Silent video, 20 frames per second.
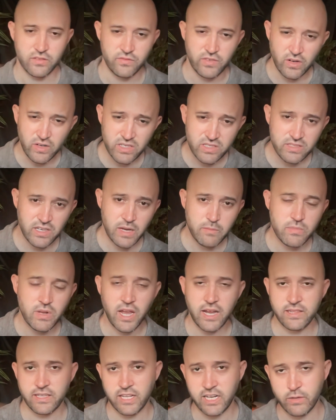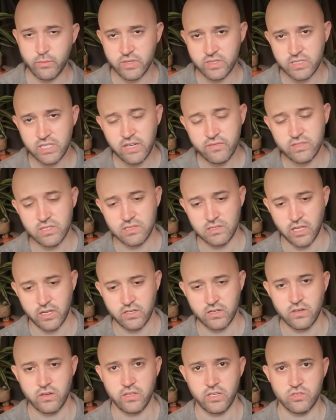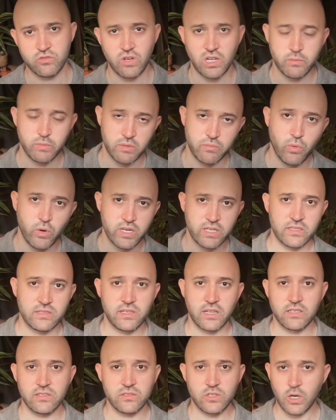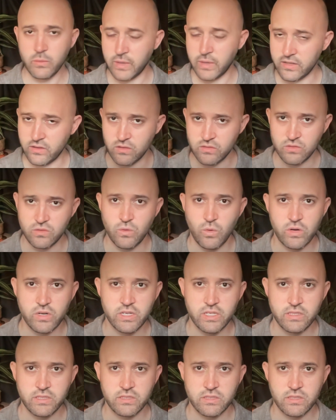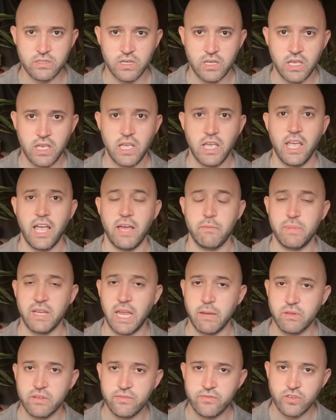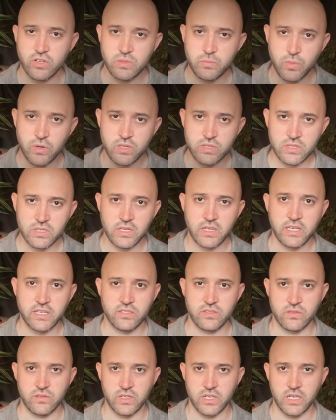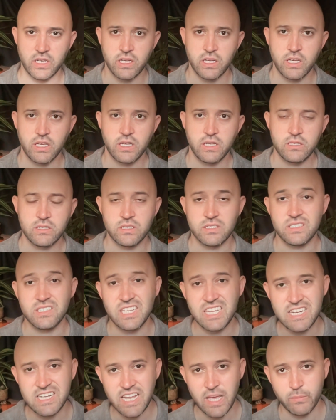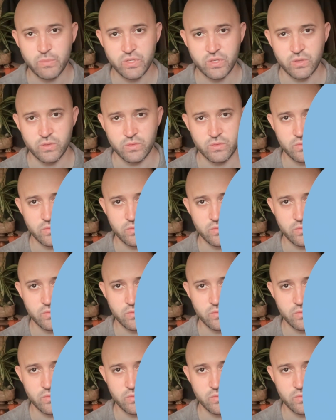very same night that he received this letter, the astronomer pointed his telescope at those coordinates and became the first person in history to see Neptune.